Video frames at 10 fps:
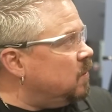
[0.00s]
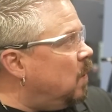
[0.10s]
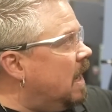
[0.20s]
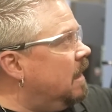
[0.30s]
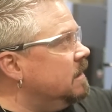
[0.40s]
So
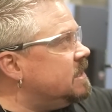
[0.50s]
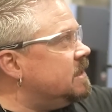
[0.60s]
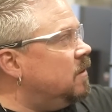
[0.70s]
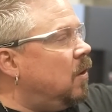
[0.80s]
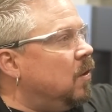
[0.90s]
while it's
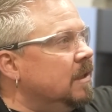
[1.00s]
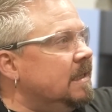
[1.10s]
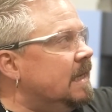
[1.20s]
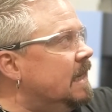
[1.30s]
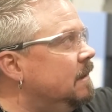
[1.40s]
still
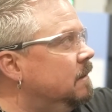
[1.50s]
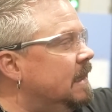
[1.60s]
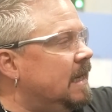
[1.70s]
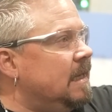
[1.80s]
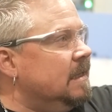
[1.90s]
holding that
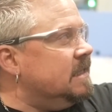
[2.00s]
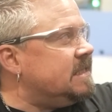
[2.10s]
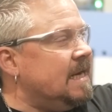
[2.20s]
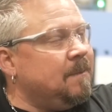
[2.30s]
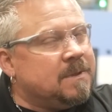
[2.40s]
head in the
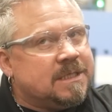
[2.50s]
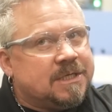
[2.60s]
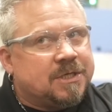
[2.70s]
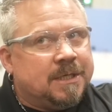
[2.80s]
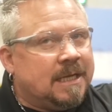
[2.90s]
same
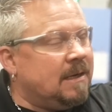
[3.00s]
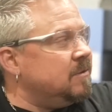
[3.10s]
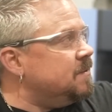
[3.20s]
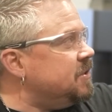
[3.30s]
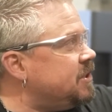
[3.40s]
position that it
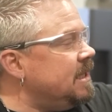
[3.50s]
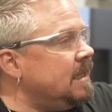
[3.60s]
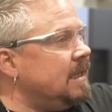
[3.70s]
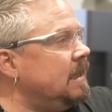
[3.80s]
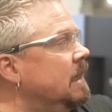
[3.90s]
was machined
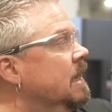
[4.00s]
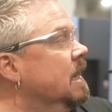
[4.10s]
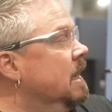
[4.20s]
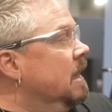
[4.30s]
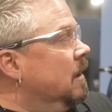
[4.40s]
in,
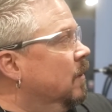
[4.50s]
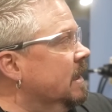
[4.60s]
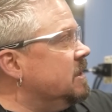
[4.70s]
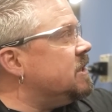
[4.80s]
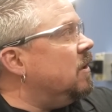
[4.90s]
we
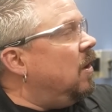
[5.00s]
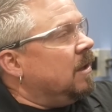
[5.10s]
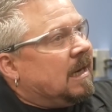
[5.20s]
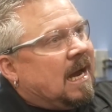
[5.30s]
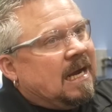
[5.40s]
install
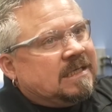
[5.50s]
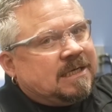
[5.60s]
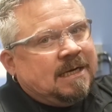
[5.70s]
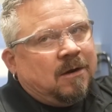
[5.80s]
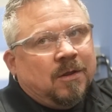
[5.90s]
the guides
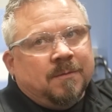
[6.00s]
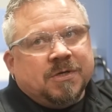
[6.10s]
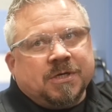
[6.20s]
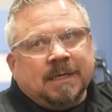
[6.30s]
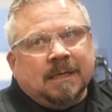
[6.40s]
here on the
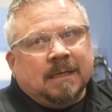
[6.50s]
machine.